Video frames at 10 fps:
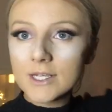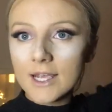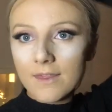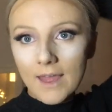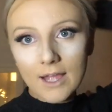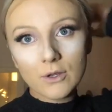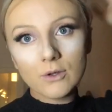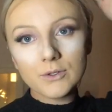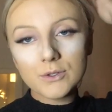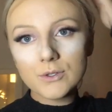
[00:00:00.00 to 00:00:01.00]
Get that
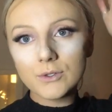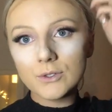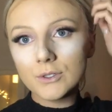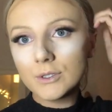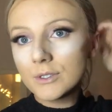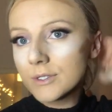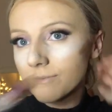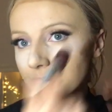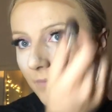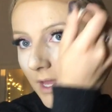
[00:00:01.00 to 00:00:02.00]
contoured
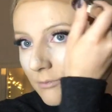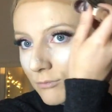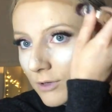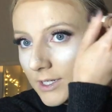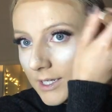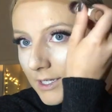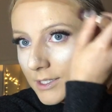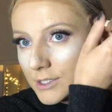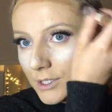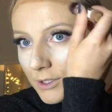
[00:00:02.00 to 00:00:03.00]
and ready
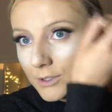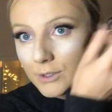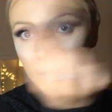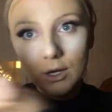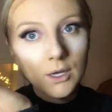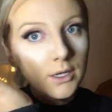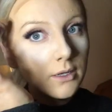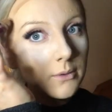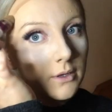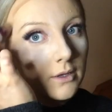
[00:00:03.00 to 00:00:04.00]
to
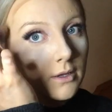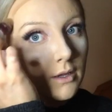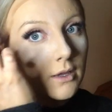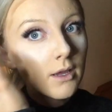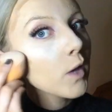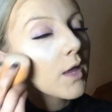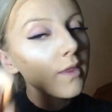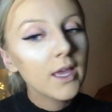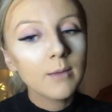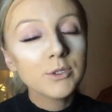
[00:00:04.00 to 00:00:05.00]
go. And
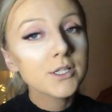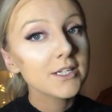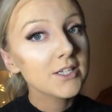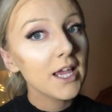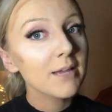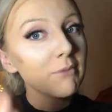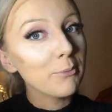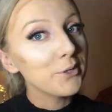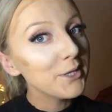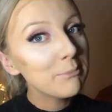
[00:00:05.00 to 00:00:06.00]
then I'm just going to take my
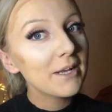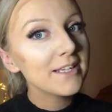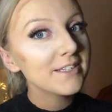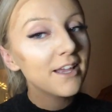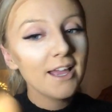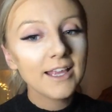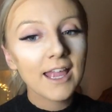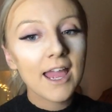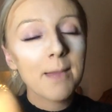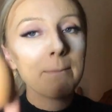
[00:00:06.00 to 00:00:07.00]
beauty blender
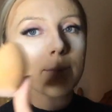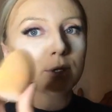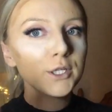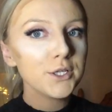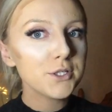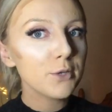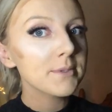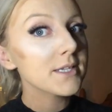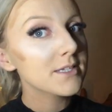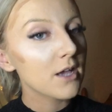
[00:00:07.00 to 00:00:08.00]
again, but I'm going to use the
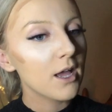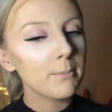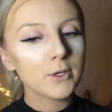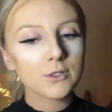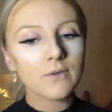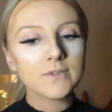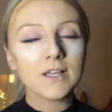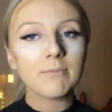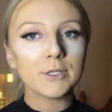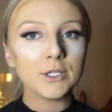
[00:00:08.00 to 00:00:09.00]
opposite side because obviously
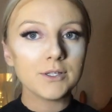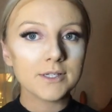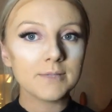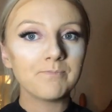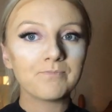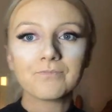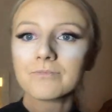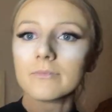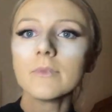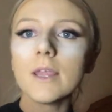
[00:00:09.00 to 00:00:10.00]
I've been using
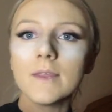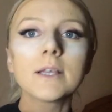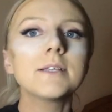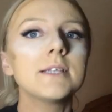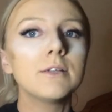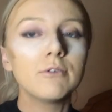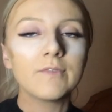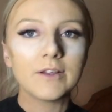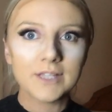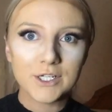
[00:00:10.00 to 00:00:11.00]
the concealer and
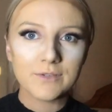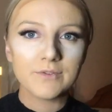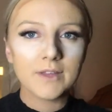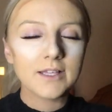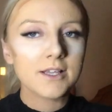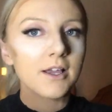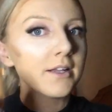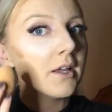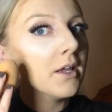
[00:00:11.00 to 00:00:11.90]
foundation for that side.